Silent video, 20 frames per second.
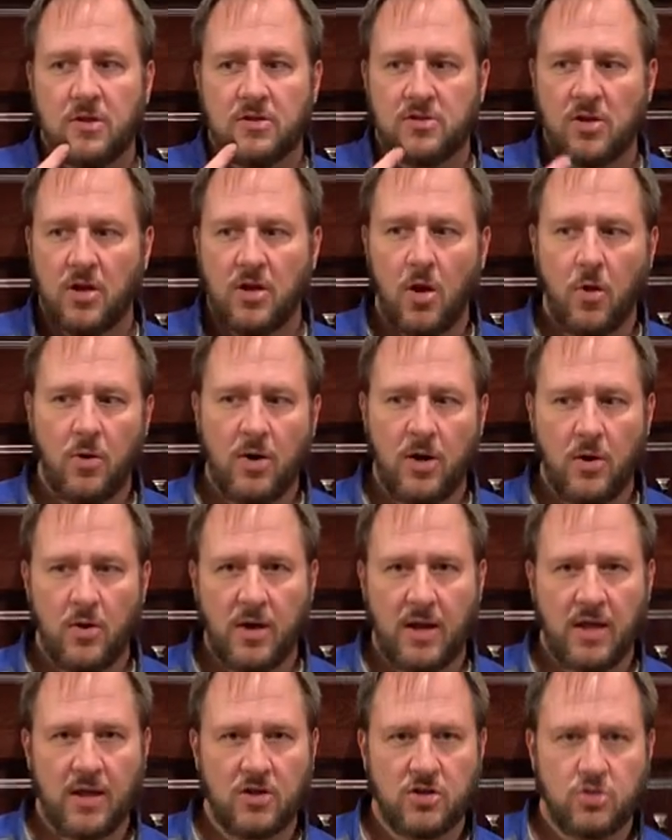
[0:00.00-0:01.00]
So I go here
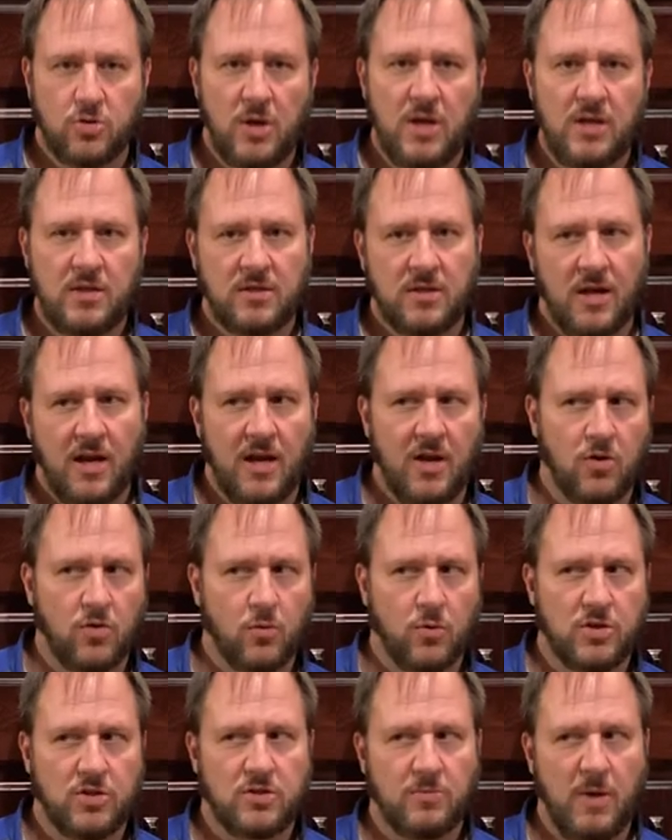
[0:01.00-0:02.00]
and I get a treat, and I hear the
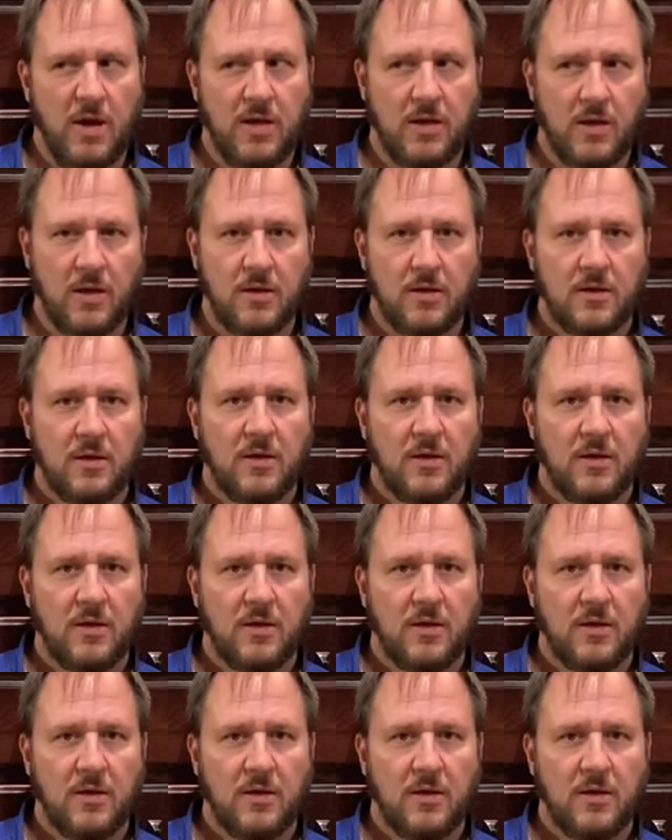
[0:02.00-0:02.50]
word Jamaica.